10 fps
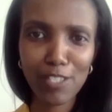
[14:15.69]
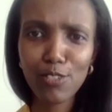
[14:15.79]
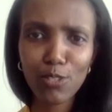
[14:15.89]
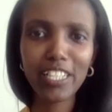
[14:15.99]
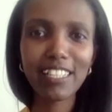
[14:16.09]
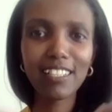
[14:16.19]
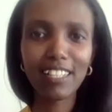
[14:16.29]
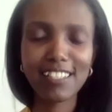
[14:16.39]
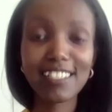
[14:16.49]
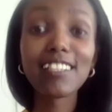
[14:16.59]
So it's already
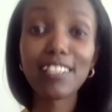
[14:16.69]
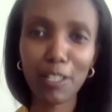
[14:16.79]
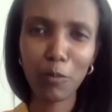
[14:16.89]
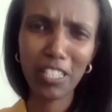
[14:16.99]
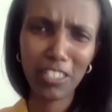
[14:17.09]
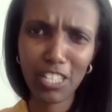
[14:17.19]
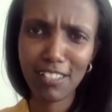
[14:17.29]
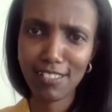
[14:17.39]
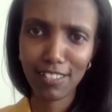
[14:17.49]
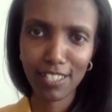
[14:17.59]
signaling what
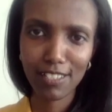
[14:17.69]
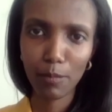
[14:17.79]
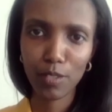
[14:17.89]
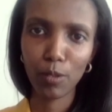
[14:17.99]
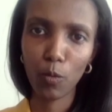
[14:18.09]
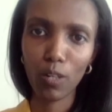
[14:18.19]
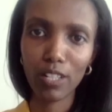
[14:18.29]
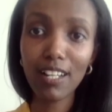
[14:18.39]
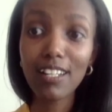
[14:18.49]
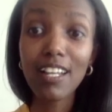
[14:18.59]
agendas are acceptable and
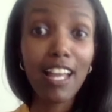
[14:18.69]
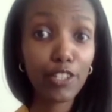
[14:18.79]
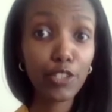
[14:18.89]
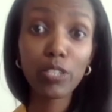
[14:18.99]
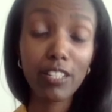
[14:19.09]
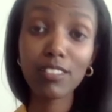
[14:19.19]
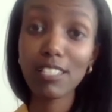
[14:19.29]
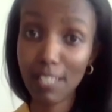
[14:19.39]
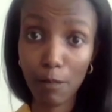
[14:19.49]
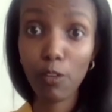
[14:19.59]
whatnot. And you would hear the
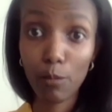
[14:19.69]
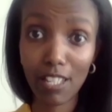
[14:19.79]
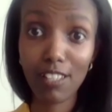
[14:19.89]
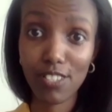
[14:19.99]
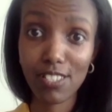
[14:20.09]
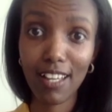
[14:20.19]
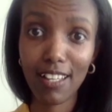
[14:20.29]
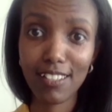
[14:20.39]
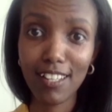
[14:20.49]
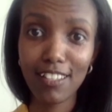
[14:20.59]
same from the other side.
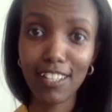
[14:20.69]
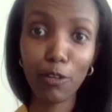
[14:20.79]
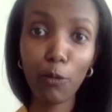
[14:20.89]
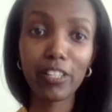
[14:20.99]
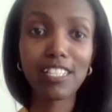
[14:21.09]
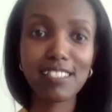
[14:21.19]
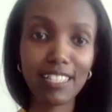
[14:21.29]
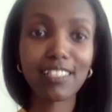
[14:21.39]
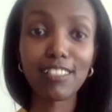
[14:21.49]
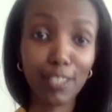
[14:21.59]
They're already
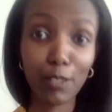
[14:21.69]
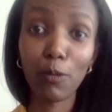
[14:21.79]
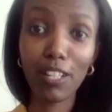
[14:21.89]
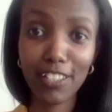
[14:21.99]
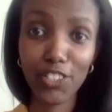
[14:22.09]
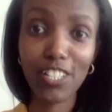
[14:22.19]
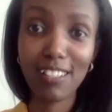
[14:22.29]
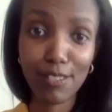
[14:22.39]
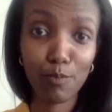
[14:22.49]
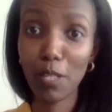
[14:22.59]
signaling what
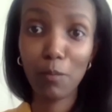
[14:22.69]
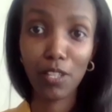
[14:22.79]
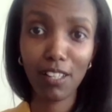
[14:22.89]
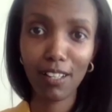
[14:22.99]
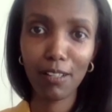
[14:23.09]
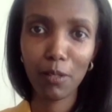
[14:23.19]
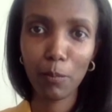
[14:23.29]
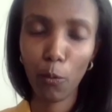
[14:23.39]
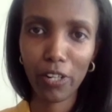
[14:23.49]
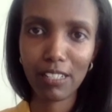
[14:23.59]
agendas may be
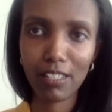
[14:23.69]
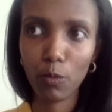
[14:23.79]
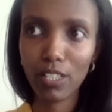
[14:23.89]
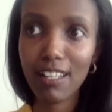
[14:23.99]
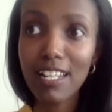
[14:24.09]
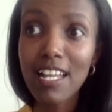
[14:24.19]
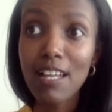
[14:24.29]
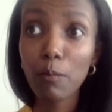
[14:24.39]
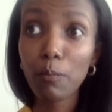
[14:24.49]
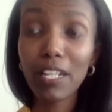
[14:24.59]
important and whatnot.
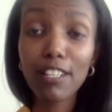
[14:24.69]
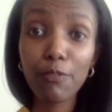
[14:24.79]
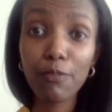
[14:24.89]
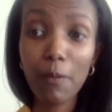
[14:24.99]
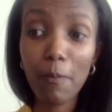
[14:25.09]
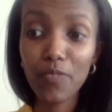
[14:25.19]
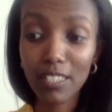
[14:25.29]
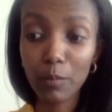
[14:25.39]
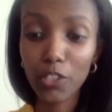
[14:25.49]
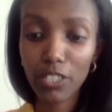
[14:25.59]
But if the
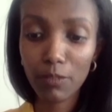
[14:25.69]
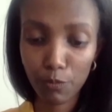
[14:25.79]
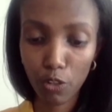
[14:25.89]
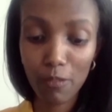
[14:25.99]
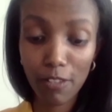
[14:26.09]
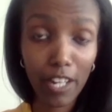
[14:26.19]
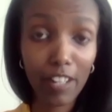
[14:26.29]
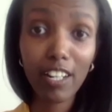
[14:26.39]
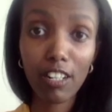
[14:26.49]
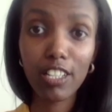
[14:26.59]
commission from the
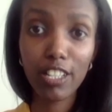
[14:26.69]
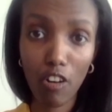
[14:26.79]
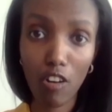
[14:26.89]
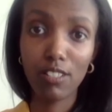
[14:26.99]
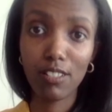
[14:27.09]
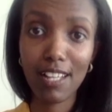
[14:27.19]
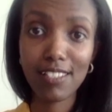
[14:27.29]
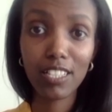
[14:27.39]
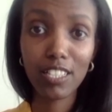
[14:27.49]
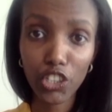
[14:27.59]
very early on, as a
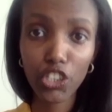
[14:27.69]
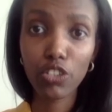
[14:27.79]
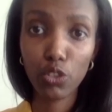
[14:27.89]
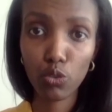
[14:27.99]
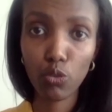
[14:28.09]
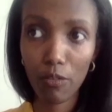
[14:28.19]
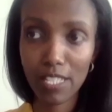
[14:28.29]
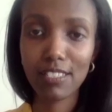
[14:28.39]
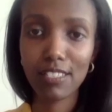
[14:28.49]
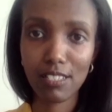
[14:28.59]
condition to
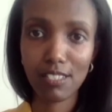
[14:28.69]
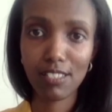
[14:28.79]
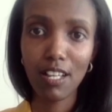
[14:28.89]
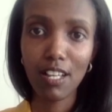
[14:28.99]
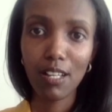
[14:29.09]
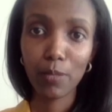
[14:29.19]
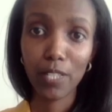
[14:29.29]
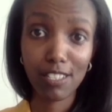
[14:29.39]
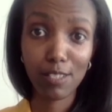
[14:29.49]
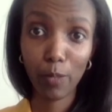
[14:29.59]
obviously this
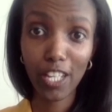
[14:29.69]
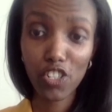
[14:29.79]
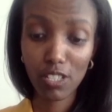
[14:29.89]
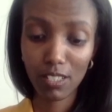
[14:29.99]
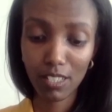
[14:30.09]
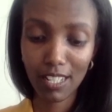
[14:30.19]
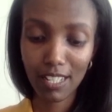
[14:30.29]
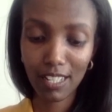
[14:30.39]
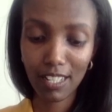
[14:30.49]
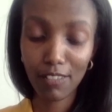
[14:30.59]
participation,
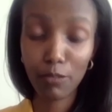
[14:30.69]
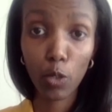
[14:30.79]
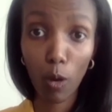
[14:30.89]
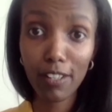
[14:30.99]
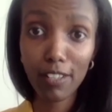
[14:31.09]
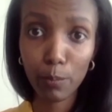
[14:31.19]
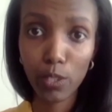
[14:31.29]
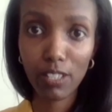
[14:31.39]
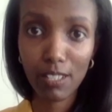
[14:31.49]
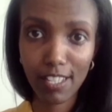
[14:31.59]
require the
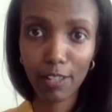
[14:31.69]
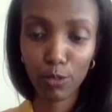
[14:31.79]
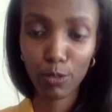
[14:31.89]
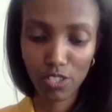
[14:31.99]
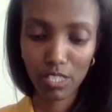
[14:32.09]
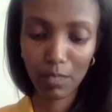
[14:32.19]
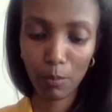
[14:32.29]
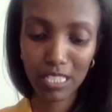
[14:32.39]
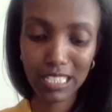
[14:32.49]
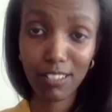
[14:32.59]
political stakeholders to
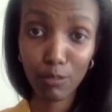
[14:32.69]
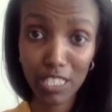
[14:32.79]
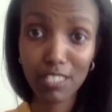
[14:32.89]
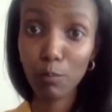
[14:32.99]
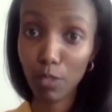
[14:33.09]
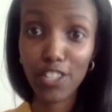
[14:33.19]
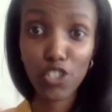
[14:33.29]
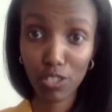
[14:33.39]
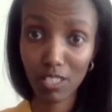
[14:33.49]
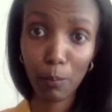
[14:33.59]
commit in a written
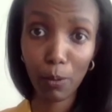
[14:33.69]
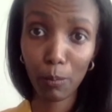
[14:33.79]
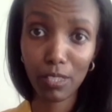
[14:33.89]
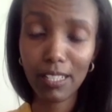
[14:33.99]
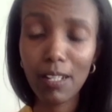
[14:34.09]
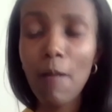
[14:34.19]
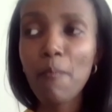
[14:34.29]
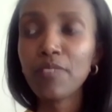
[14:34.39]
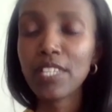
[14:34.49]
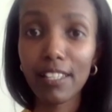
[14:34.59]
pledge to the public
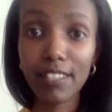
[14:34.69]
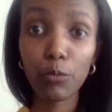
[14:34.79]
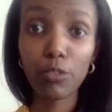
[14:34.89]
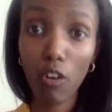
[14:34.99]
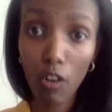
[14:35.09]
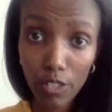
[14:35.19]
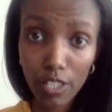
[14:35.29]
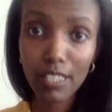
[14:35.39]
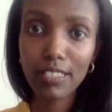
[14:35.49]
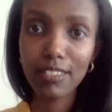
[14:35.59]
that they would
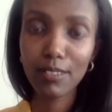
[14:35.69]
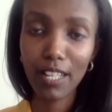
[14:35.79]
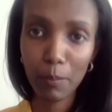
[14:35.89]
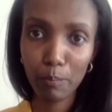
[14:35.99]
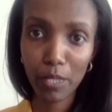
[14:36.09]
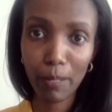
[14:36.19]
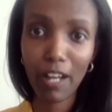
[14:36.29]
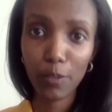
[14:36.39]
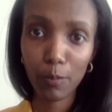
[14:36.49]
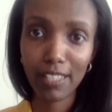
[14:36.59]
honor and be
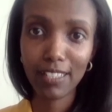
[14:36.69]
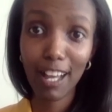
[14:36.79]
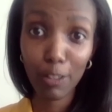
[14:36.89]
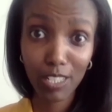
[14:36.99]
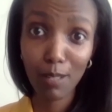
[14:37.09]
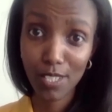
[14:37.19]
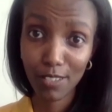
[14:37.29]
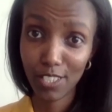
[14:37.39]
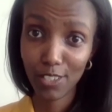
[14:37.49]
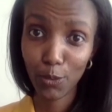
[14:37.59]
bound by the outcomes
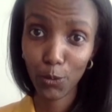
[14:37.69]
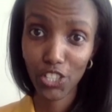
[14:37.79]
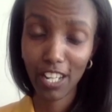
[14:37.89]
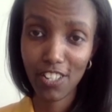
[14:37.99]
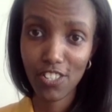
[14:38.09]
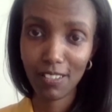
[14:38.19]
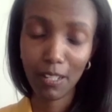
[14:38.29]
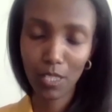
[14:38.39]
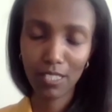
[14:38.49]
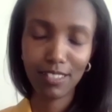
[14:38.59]
of the
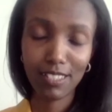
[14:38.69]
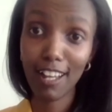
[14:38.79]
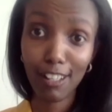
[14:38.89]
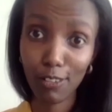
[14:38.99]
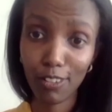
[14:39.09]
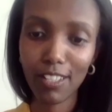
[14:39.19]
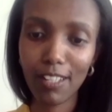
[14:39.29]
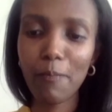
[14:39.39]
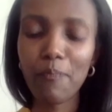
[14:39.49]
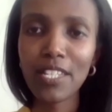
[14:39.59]
negotiation, the dialogue,
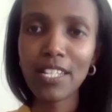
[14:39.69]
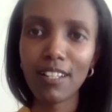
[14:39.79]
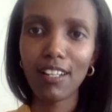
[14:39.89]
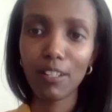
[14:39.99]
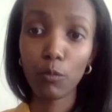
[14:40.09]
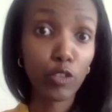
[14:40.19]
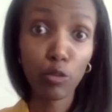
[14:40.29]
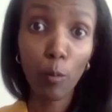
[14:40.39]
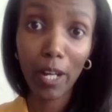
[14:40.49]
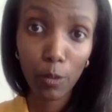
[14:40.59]

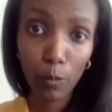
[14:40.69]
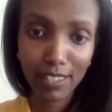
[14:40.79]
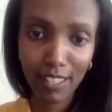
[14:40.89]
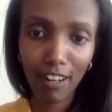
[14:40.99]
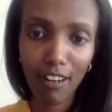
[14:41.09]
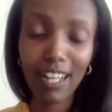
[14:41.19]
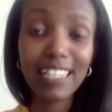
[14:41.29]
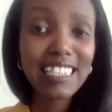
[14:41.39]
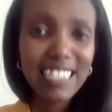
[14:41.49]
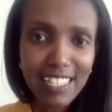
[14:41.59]
no matter what they are,
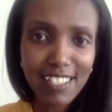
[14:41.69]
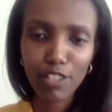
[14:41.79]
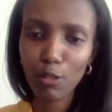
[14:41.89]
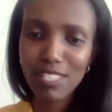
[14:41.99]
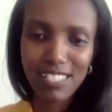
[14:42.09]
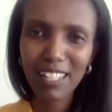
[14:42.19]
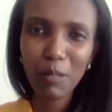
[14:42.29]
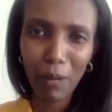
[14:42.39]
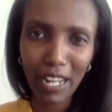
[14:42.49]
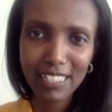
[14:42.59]
at least, it's not a
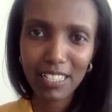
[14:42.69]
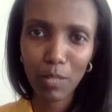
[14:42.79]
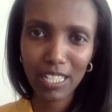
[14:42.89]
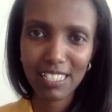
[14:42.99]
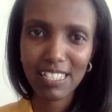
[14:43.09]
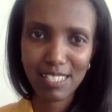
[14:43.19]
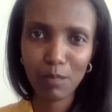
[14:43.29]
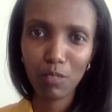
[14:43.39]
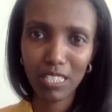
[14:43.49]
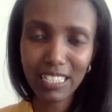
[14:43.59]
binding
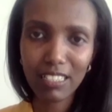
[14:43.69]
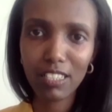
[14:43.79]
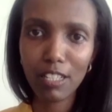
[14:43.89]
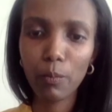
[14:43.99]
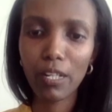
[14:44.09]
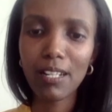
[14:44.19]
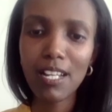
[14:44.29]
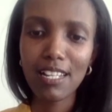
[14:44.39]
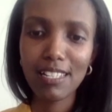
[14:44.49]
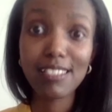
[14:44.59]
mechanism legally, but
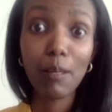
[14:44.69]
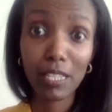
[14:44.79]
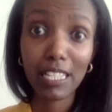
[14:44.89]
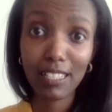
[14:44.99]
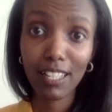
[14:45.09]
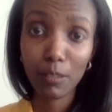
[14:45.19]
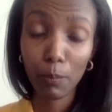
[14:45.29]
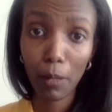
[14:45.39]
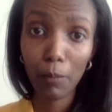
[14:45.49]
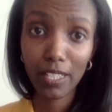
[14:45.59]
it's something that the
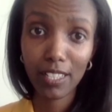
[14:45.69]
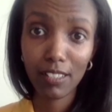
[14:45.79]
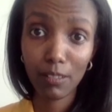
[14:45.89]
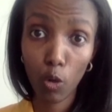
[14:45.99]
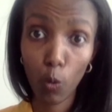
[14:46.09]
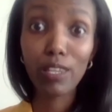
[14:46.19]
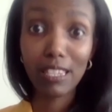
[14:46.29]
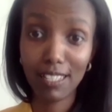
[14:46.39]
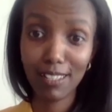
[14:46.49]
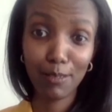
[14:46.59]
public can hold
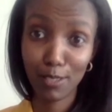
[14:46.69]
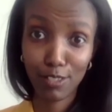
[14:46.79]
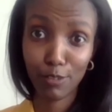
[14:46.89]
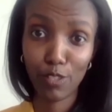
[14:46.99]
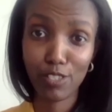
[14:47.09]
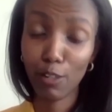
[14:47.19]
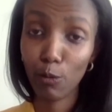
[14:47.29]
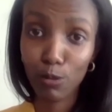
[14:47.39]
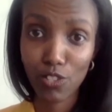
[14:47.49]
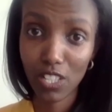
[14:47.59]
the different
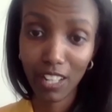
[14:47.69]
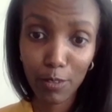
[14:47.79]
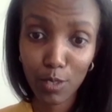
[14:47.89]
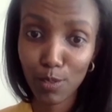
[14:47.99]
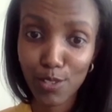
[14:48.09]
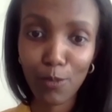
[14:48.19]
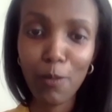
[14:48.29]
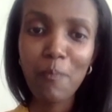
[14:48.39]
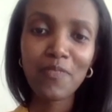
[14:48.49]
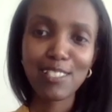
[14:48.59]
stakeholders accountable. So
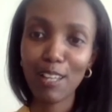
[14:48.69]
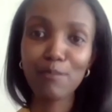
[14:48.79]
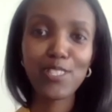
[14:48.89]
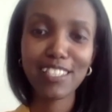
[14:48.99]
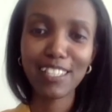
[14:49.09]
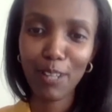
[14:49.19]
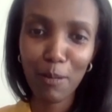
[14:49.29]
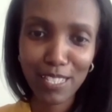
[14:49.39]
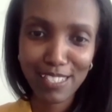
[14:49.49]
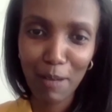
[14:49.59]
I'm just going to
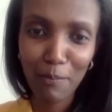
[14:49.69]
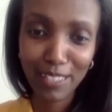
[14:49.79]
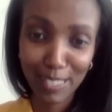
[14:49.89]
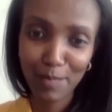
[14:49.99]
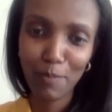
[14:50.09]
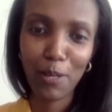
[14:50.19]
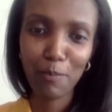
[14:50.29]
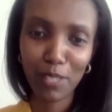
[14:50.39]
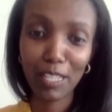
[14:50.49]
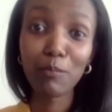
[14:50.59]
wrap this up at this point,
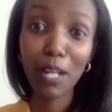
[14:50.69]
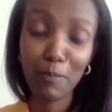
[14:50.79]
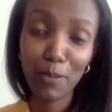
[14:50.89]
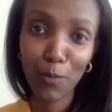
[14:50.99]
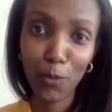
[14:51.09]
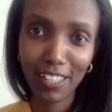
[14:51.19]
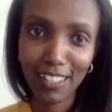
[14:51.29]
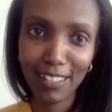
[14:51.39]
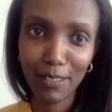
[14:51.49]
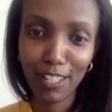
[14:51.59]
but there might be more
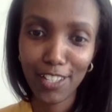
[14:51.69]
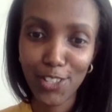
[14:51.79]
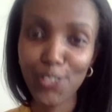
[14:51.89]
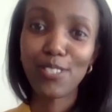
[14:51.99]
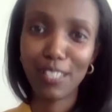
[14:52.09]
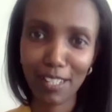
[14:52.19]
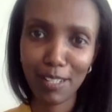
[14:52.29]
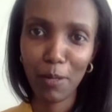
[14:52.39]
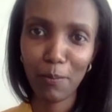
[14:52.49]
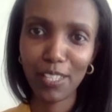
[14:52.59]
issues that
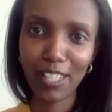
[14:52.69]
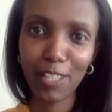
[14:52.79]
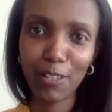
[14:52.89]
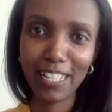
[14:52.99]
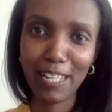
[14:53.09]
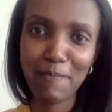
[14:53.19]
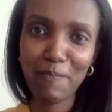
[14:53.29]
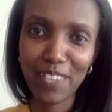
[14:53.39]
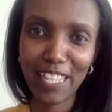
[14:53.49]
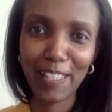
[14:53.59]
come up in the Q&A.
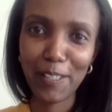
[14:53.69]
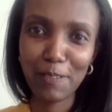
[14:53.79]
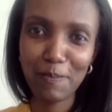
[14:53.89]
Thank you.